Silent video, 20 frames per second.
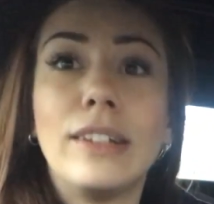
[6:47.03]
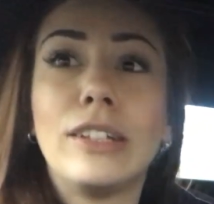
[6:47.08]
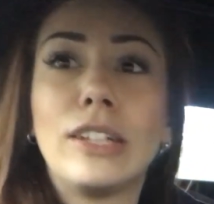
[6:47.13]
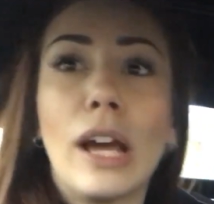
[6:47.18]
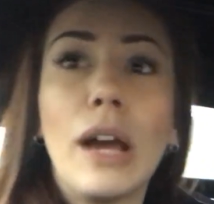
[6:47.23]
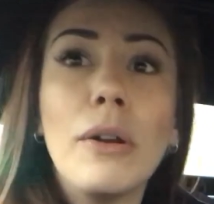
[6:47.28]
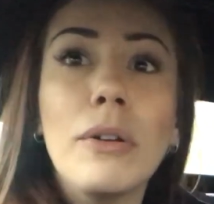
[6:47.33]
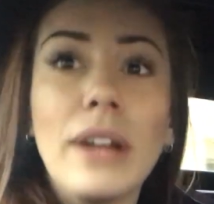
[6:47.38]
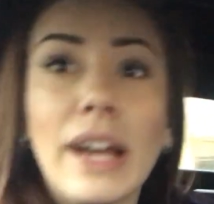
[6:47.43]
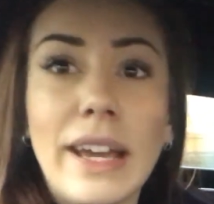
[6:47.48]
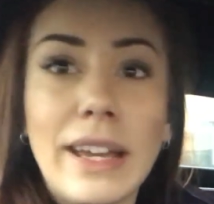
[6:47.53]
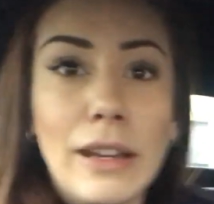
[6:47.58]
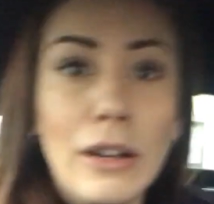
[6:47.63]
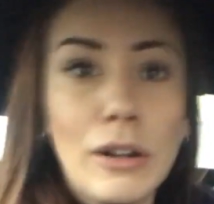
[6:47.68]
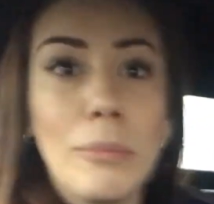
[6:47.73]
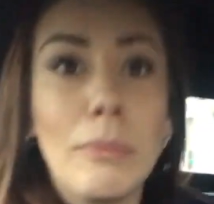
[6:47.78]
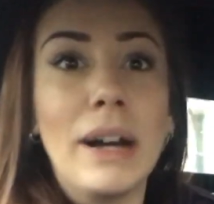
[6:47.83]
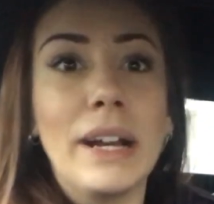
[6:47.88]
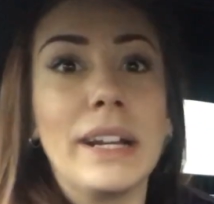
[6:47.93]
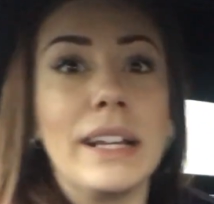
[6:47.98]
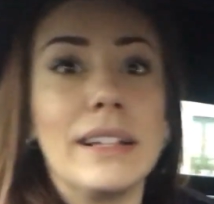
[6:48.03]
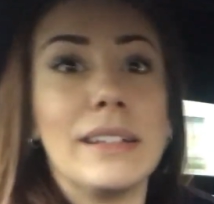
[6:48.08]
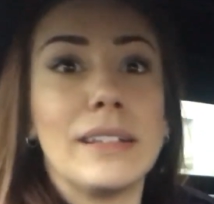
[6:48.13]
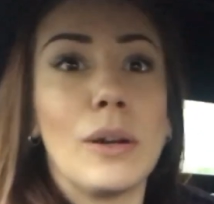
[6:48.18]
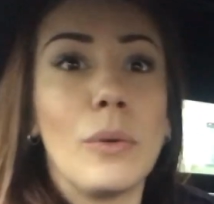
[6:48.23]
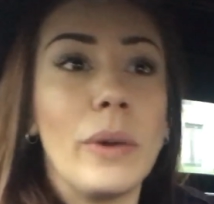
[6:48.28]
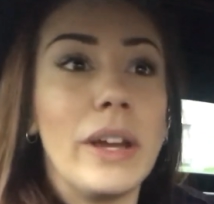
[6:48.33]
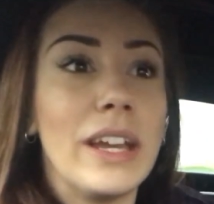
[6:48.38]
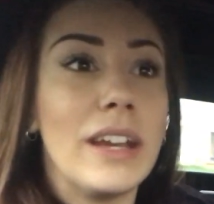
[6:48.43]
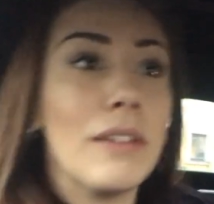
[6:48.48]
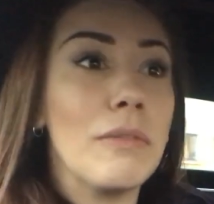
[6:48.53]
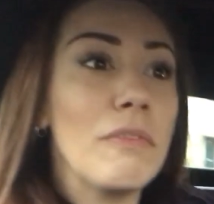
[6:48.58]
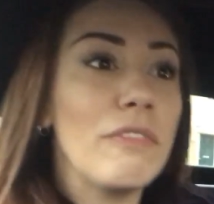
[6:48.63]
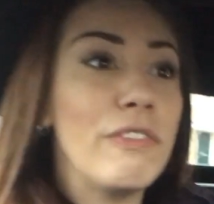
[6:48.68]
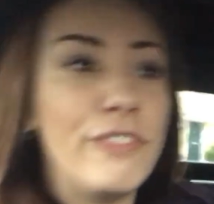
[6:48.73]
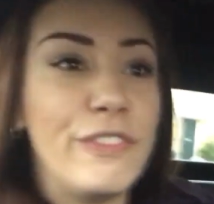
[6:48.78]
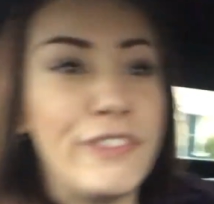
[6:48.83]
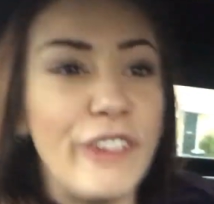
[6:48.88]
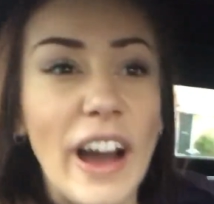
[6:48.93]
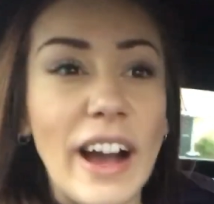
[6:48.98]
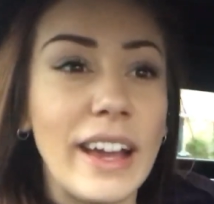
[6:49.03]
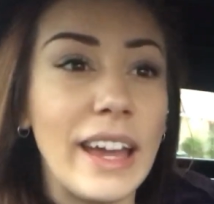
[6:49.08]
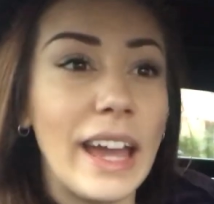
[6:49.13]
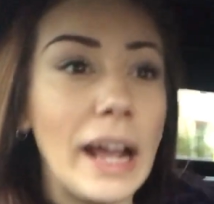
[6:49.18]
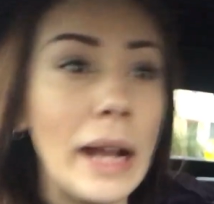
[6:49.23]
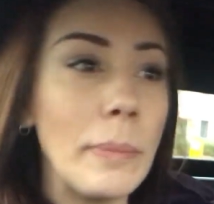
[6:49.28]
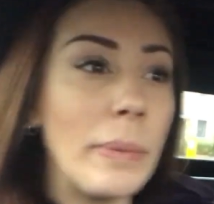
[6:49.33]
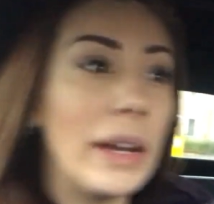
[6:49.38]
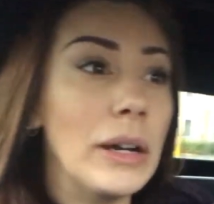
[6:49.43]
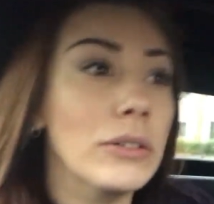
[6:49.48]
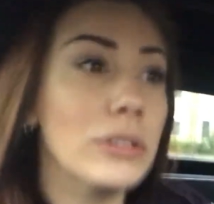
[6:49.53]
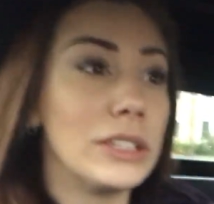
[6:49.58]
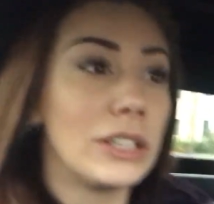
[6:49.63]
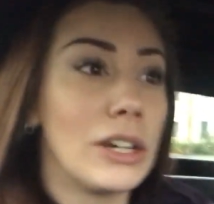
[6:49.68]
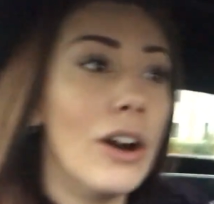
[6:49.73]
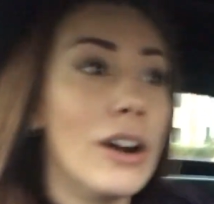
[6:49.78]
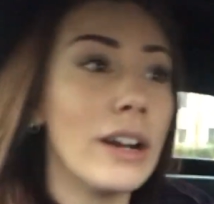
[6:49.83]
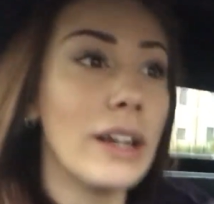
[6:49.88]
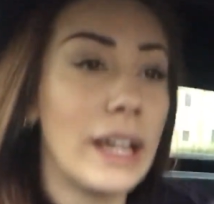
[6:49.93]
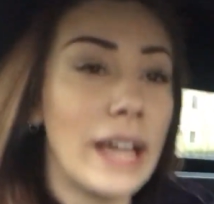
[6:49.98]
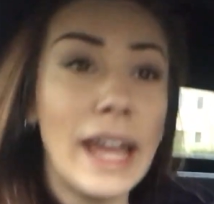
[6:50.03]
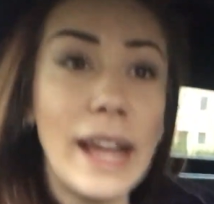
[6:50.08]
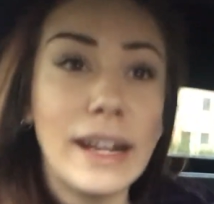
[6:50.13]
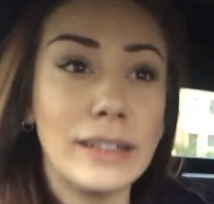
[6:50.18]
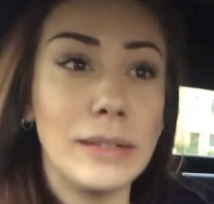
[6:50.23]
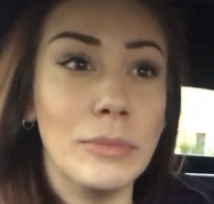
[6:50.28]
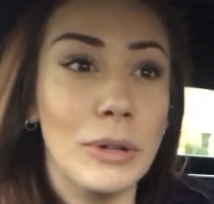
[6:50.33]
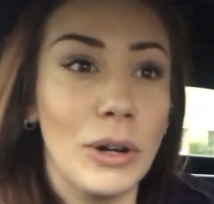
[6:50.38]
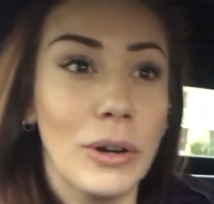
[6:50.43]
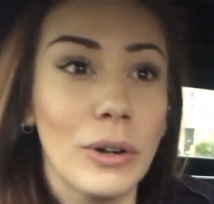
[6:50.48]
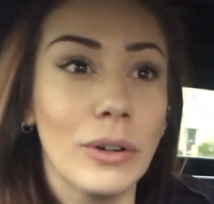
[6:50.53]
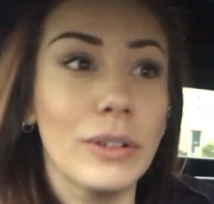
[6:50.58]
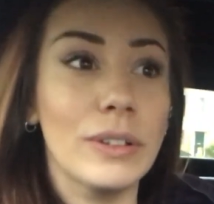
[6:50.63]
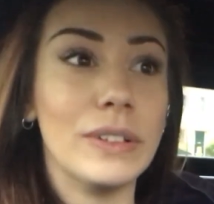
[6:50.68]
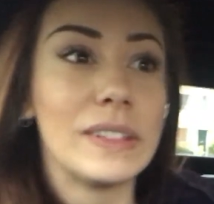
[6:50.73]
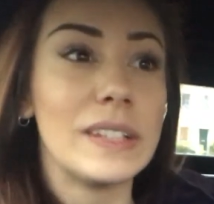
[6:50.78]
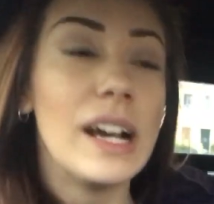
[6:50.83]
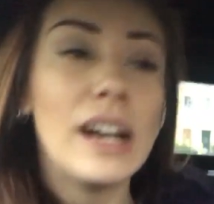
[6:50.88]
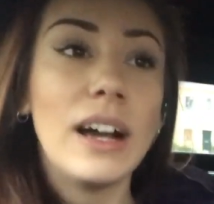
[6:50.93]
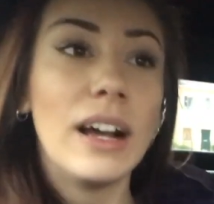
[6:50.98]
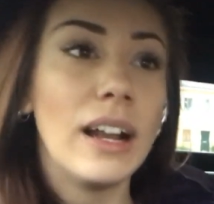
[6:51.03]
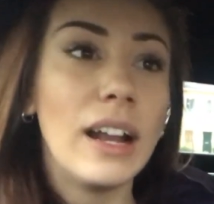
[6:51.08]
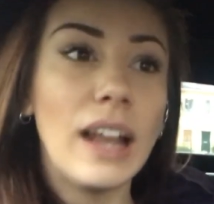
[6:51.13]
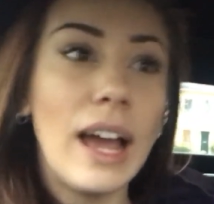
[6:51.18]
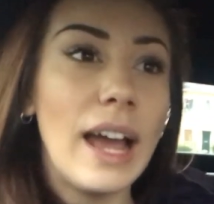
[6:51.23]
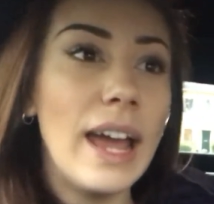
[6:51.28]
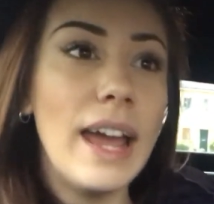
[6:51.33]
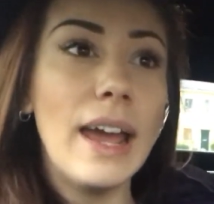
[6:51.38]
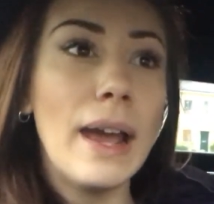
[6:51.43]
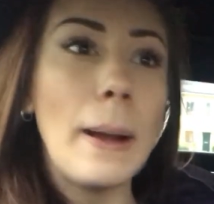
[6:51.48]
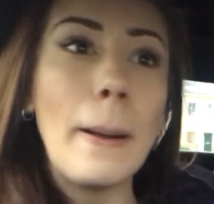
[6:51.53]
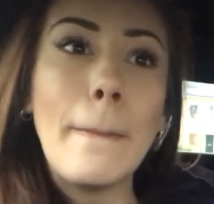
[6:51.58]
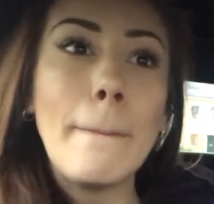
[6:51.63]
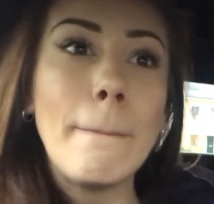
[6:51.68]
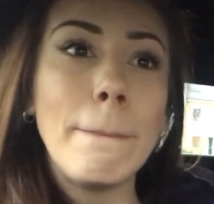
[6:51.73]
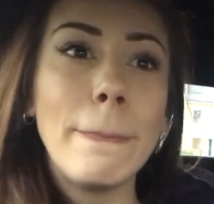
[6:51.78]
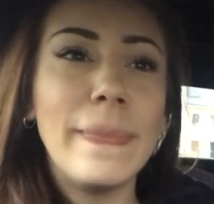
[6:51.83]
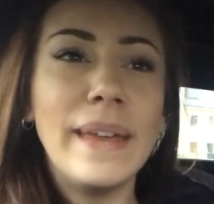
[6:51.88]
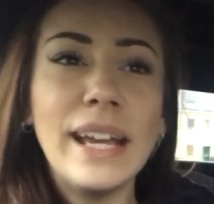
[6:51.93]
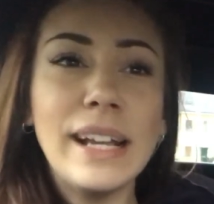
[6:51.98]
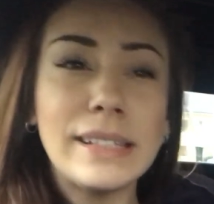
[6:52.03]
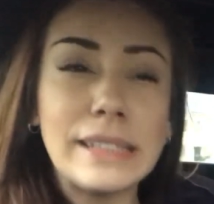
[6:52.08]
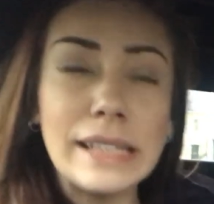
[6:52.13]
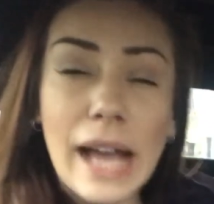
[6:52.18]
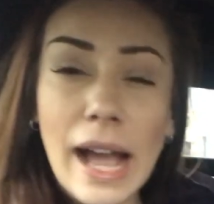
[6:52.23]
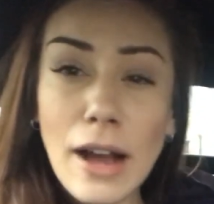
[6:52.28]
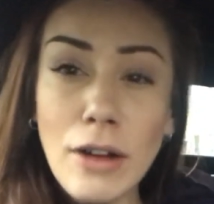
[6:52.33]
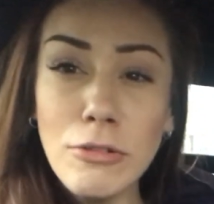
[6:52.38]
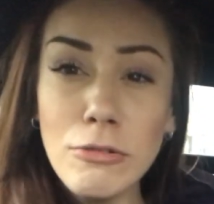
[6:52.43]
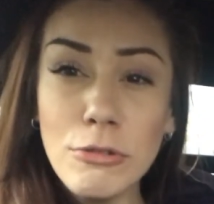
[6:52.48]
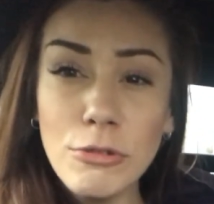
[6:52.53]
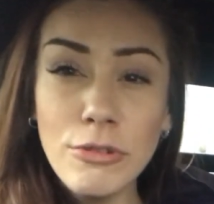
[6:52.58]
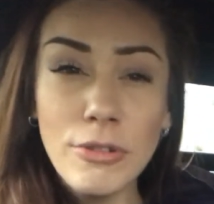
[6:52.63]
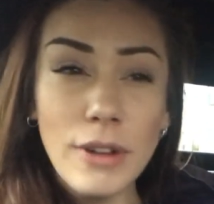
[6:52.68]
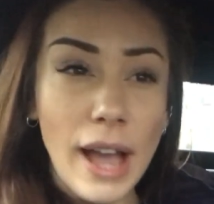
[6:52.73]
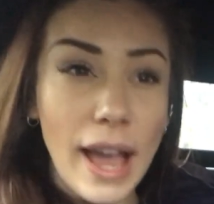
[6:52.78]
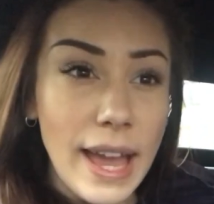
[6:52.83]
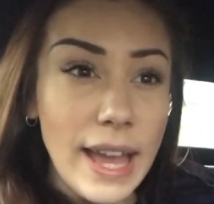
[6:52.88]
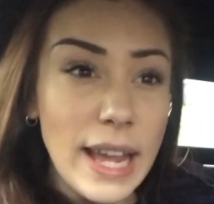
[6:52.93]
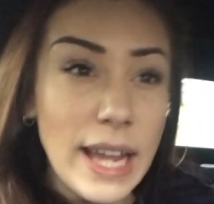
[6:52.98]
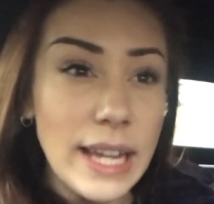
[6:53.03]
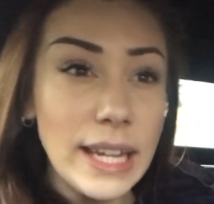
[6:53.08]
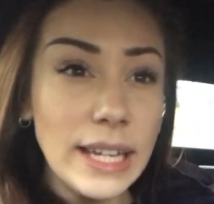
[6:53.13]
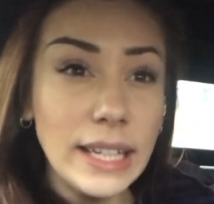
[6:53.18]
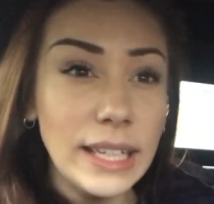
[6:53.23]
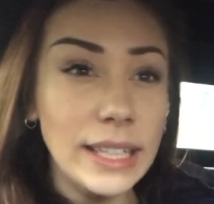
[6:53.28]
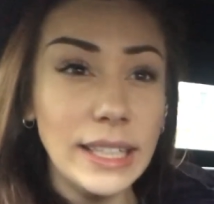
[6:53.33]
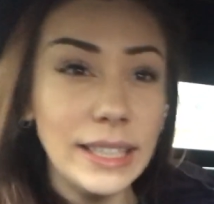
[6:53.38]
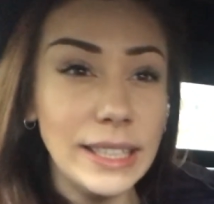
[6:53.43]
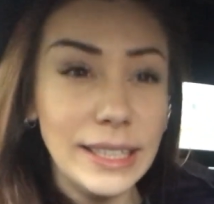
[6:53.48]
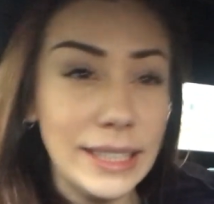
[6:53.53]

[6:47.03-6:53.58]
Donate your money so we can fucking build kingdom halls. Like, it's outrageous.